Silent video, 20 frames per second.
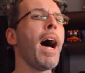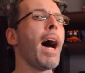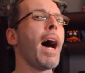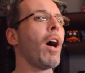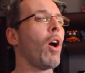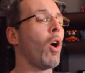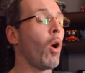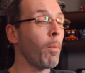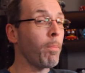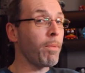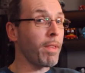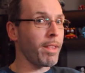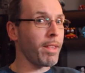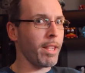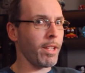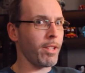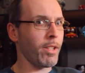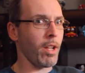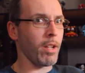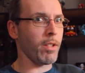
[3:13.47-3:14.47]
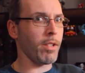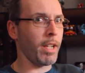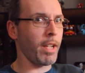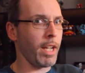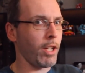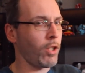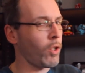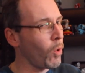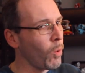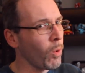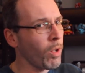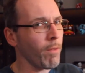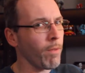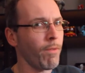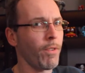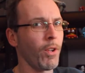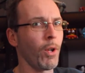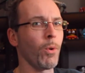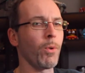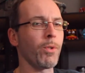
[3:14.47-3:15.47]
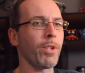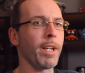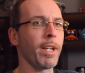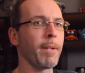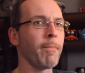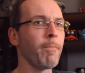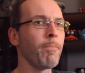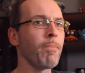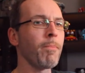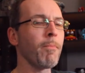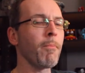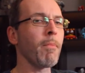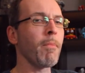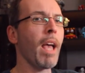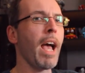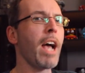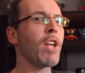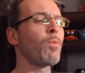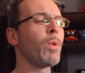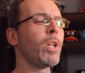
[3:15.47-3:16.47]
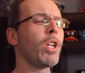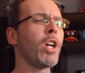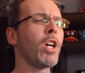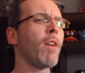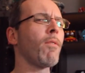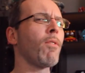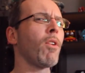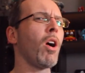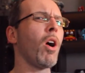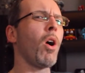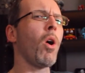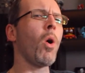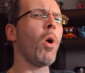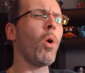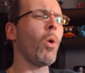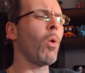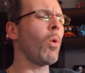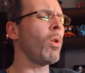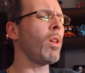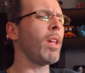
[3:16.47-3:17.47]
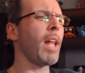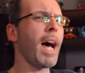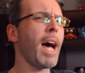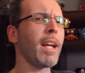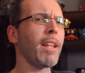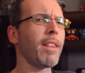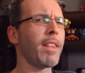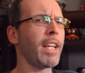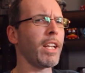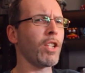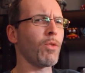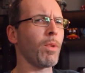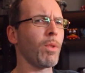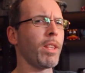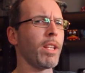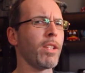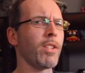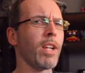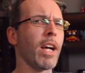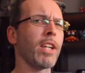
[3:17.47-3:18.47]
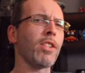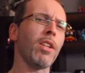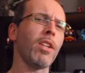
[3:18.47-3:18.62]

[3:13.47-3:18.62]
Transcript: I hope that this doesn't get too confusing as we cover a whole lot of things with this guy.